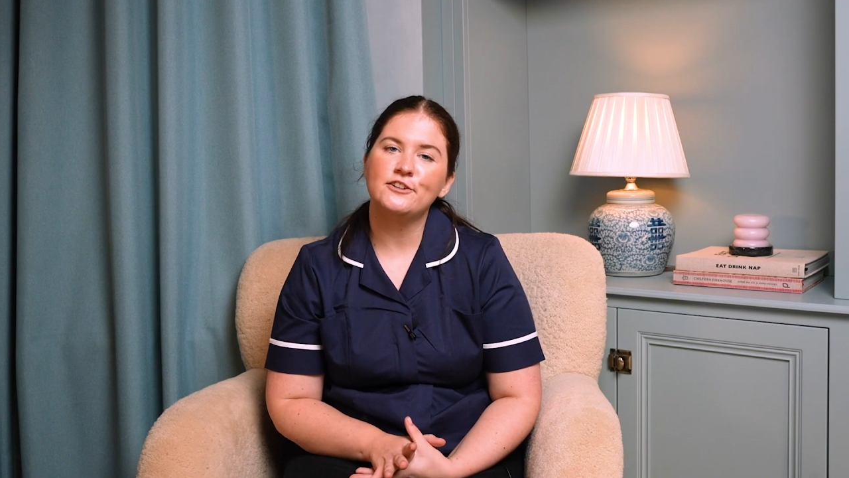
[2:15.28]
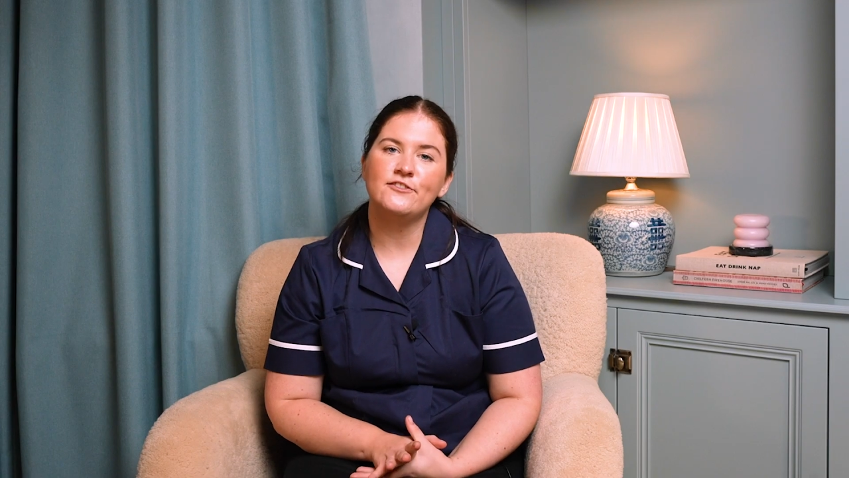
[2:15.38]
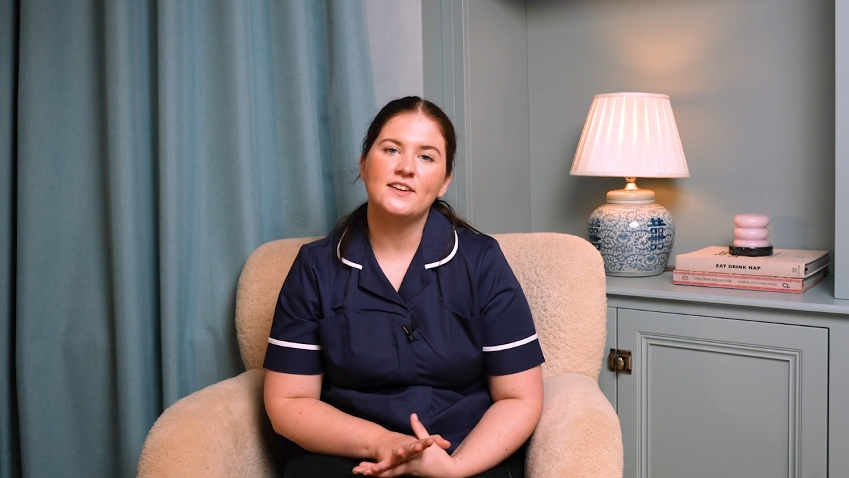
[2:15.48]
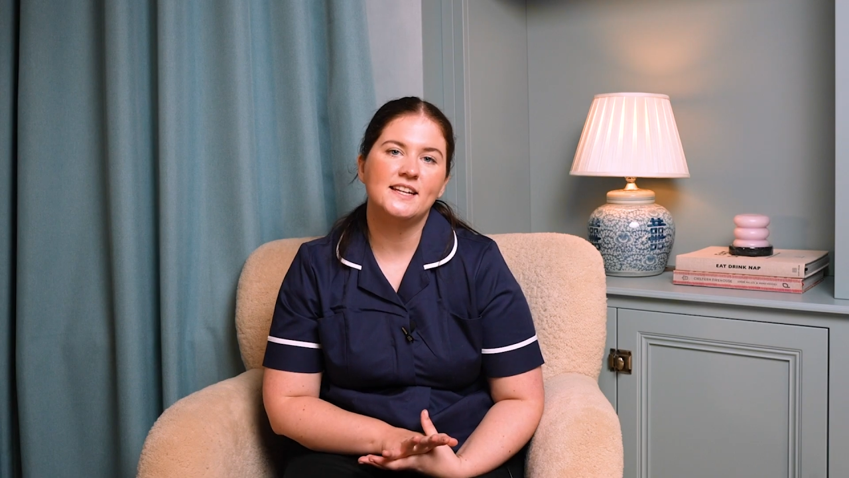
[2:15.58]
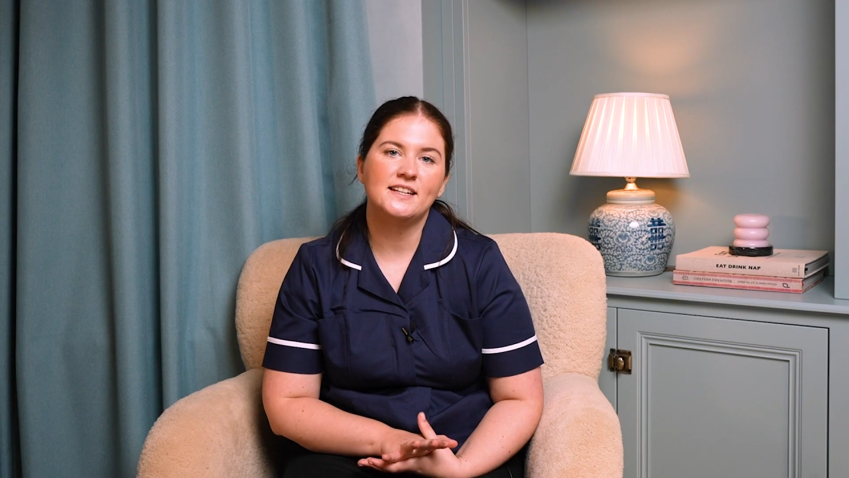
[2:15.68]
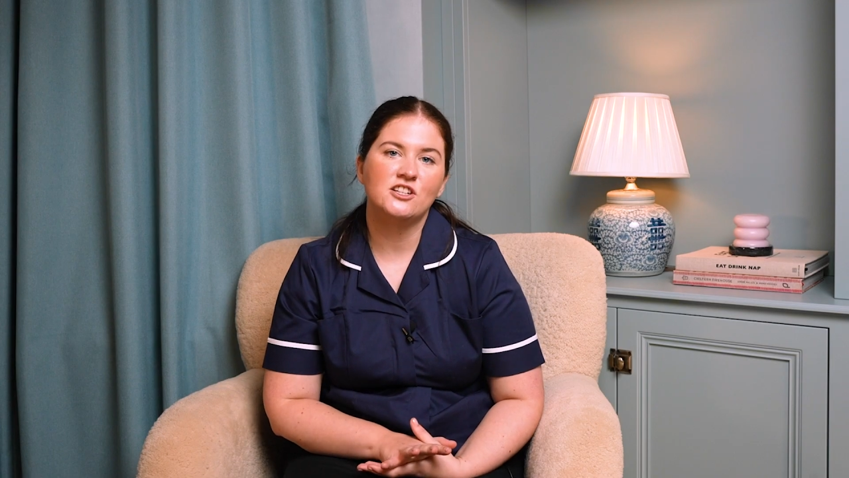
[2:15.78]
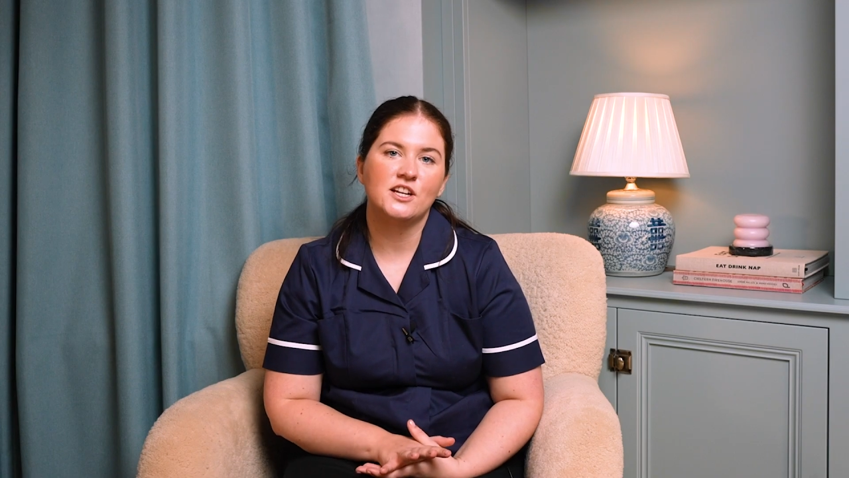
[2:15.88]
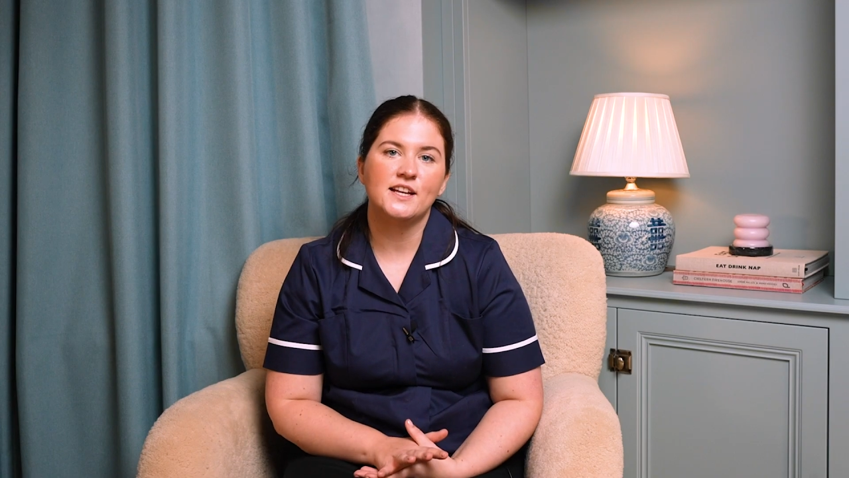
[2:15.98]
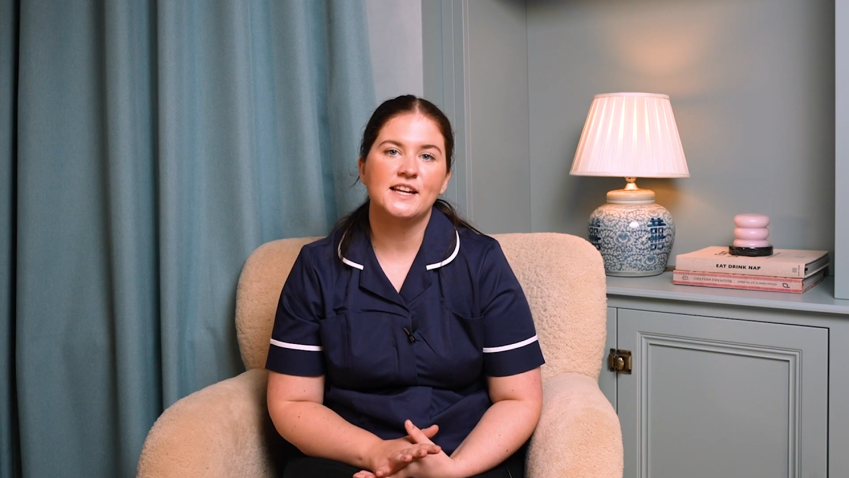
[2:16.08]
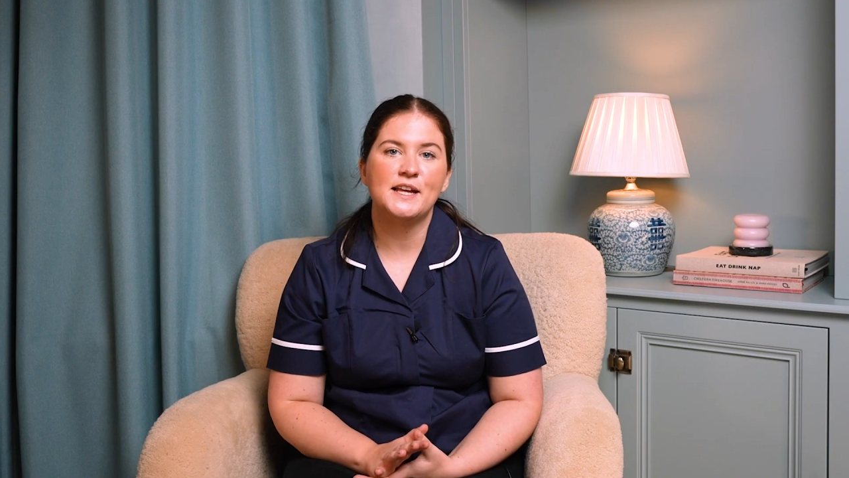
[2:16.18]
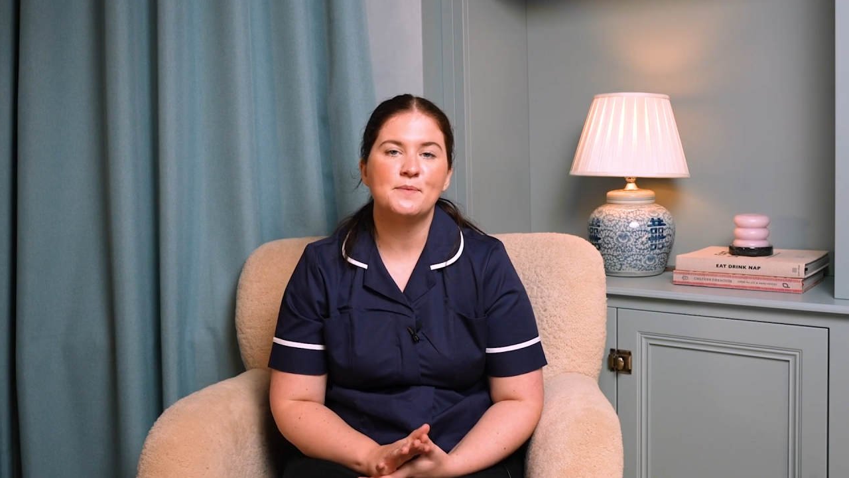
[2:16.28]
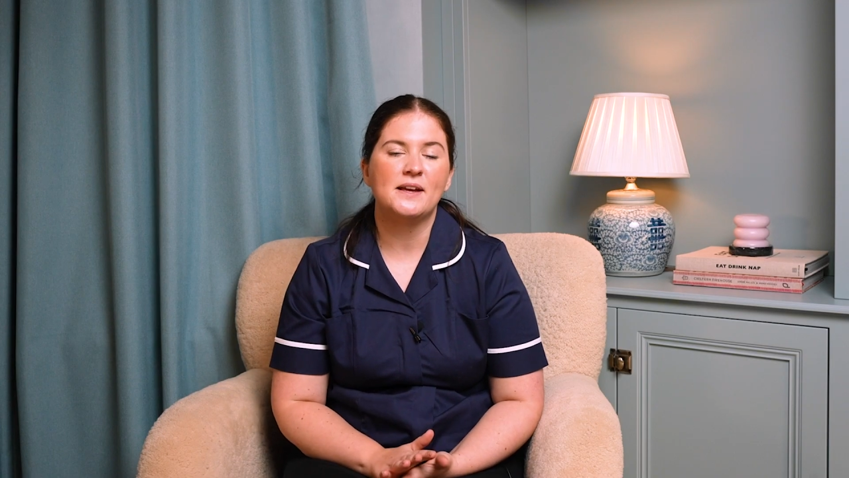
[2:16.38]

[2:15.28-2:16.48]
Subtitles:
your feeding journey,